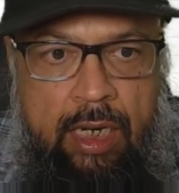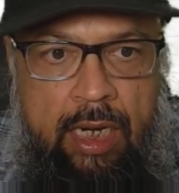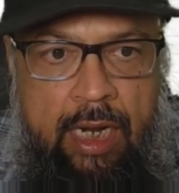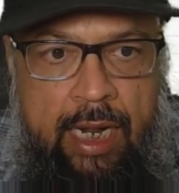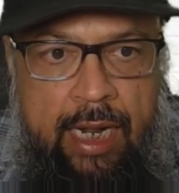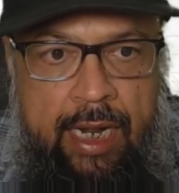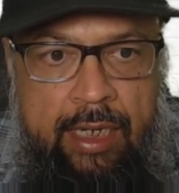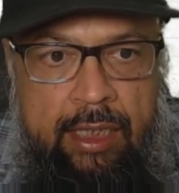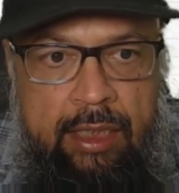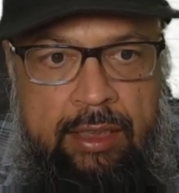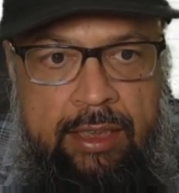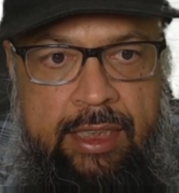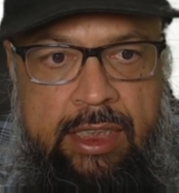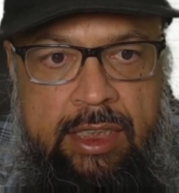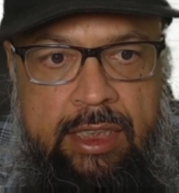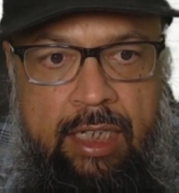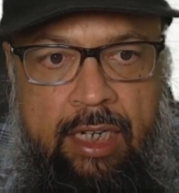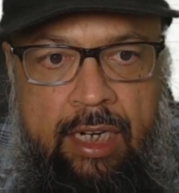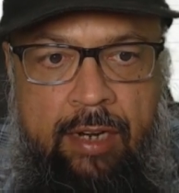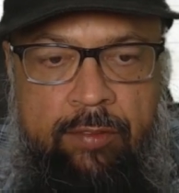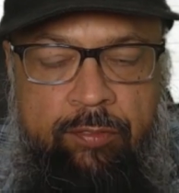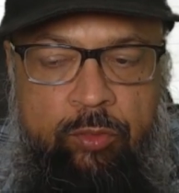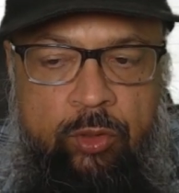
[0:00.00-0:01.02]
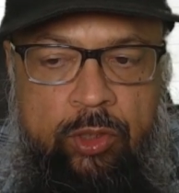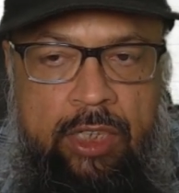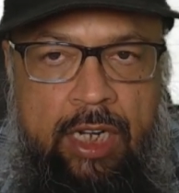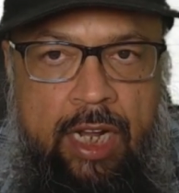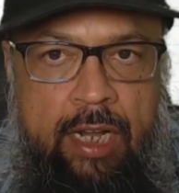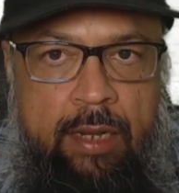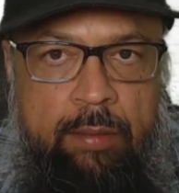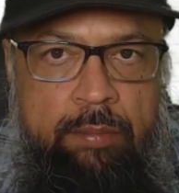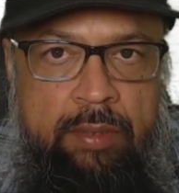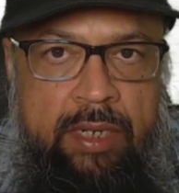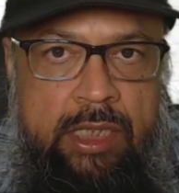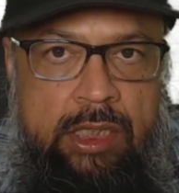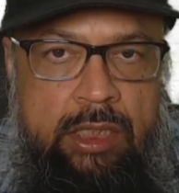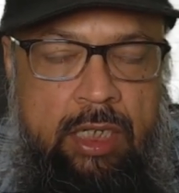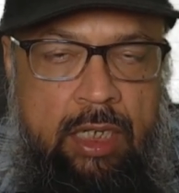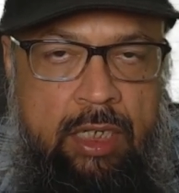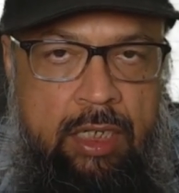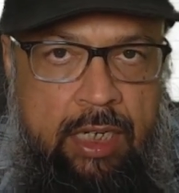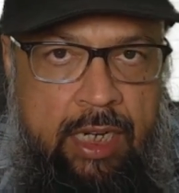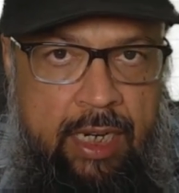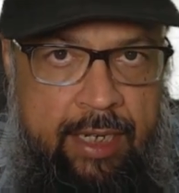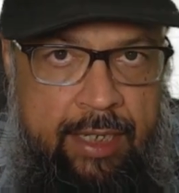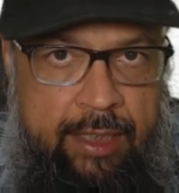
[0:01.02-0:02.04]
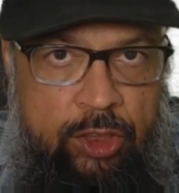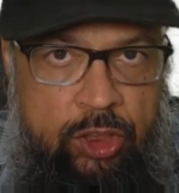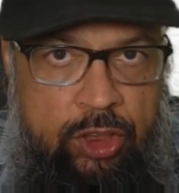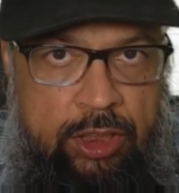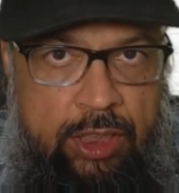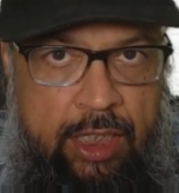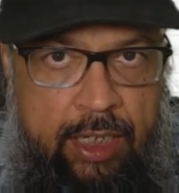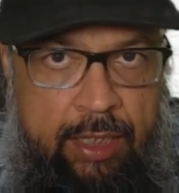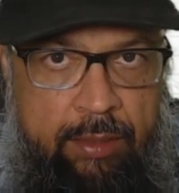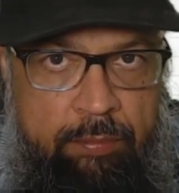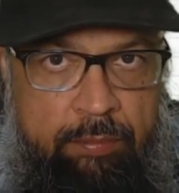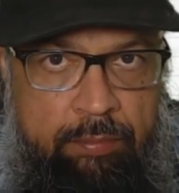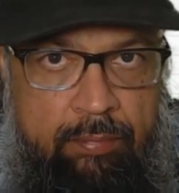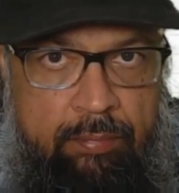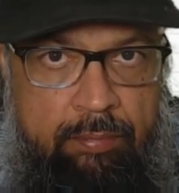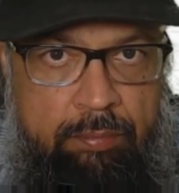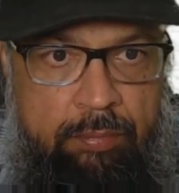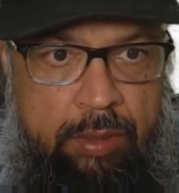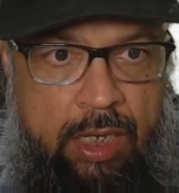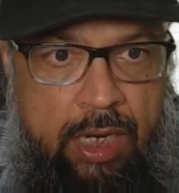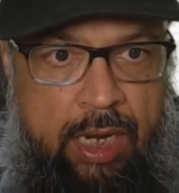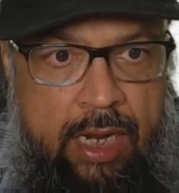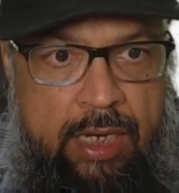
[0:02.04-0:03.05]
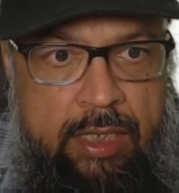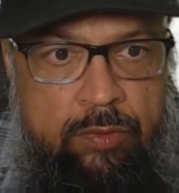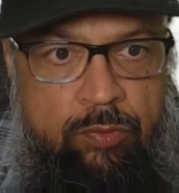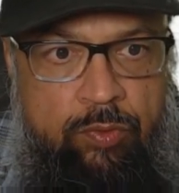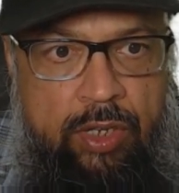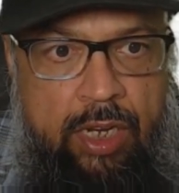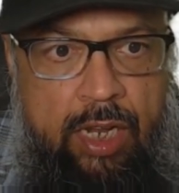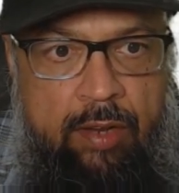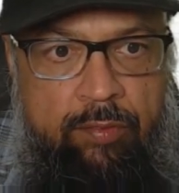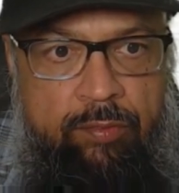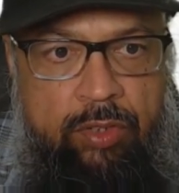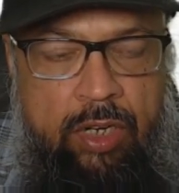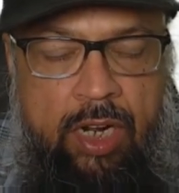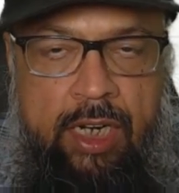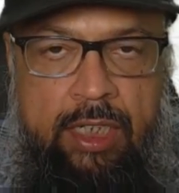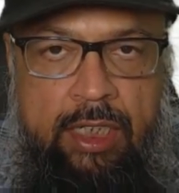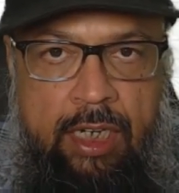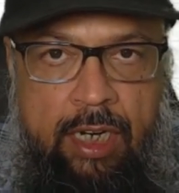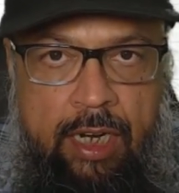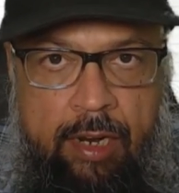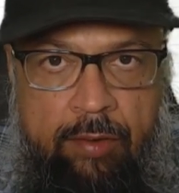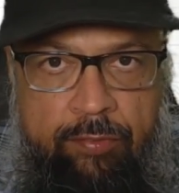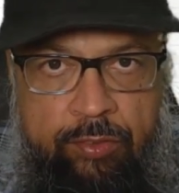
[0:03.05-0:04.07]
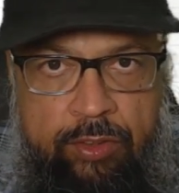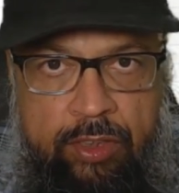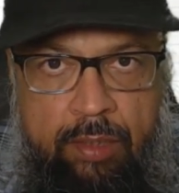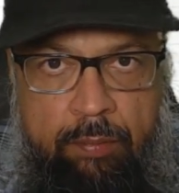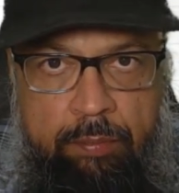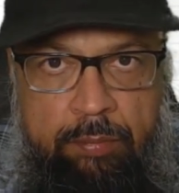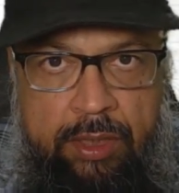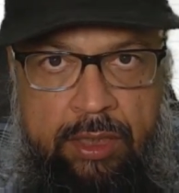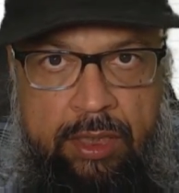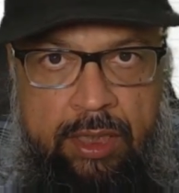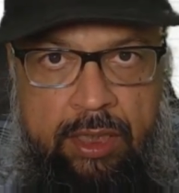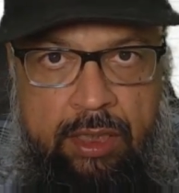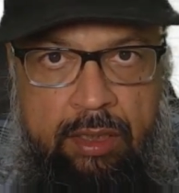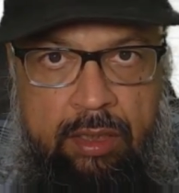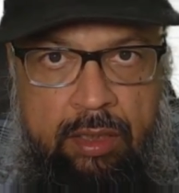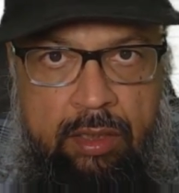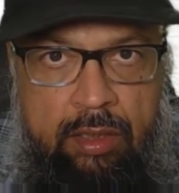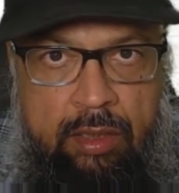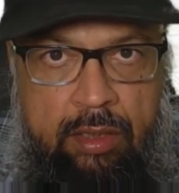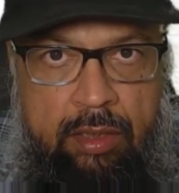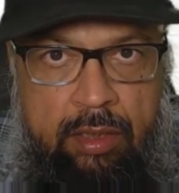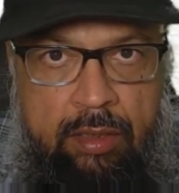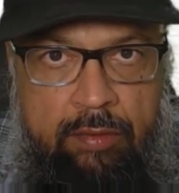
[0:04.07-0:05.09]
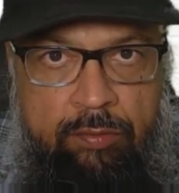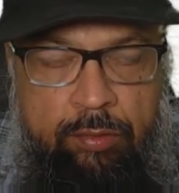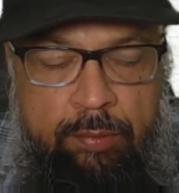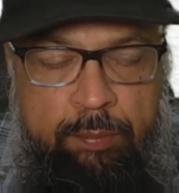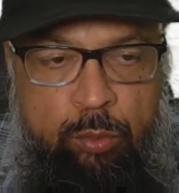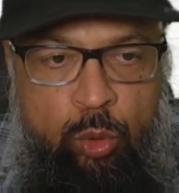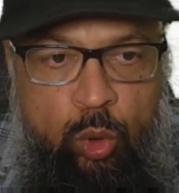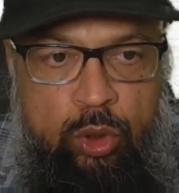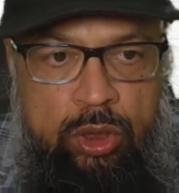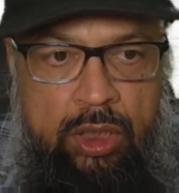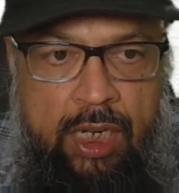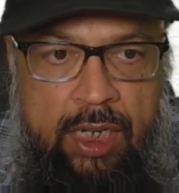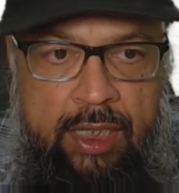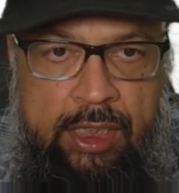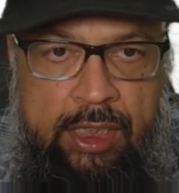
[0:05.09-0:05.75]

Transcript: and this left time is the current time because we have not left the meeting. We both are